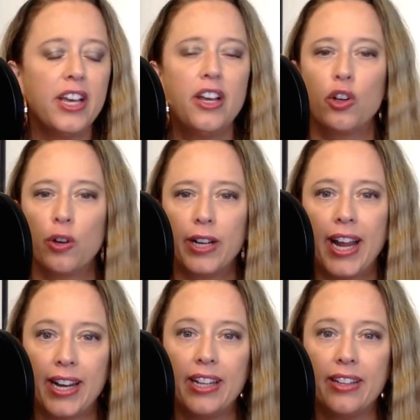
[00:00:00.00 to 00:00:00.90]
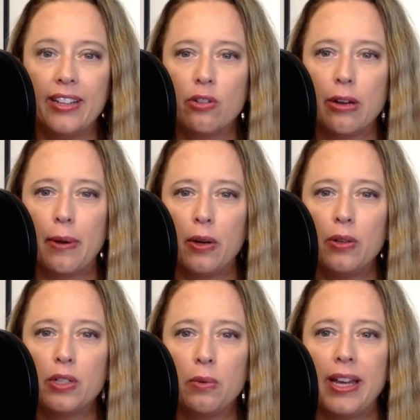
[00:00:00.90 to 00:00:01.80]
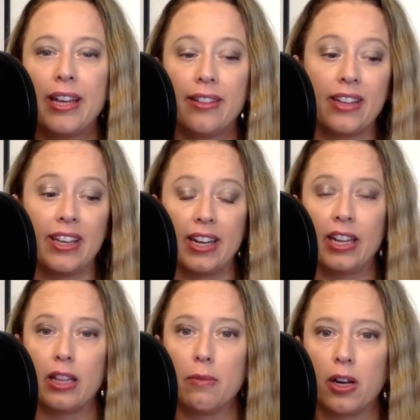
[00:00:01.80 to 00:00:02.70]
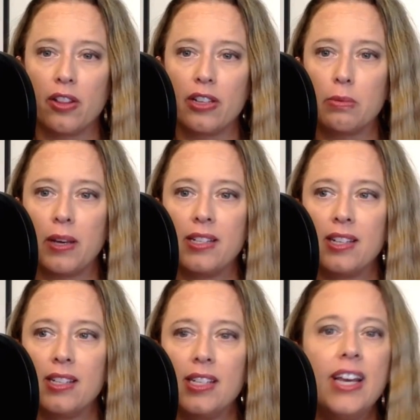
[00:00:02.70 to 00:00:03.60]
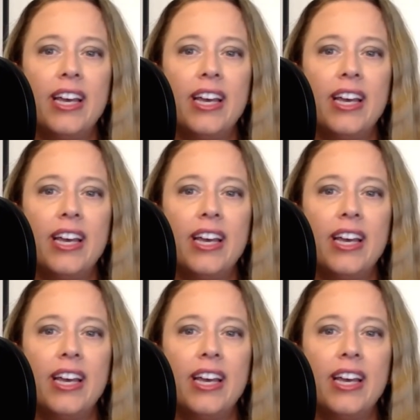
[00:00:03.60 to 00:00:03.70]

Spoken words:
creating these 3 posts a week and then getting them on all these places